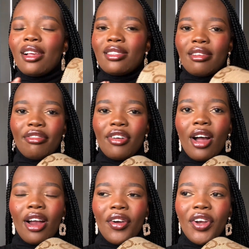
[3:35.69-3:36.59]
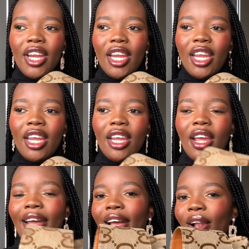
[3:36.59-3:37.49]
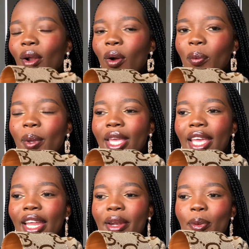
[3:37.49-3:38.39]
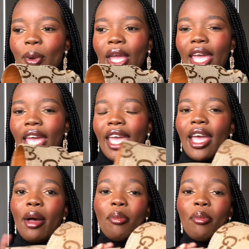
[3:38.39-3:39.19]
safari, long weekend away,